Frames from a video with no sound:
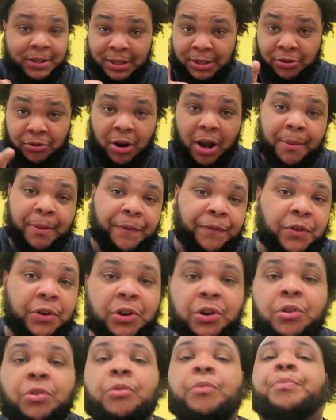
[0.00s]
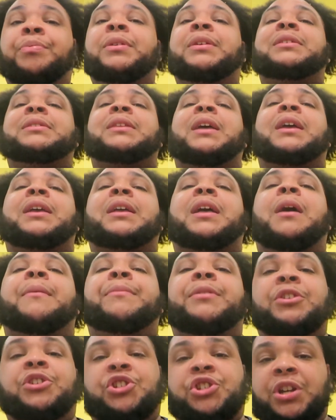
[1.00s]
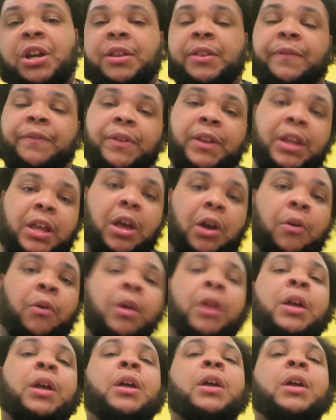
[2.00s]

Subscribe if you're new. Please like, comment, and share the video.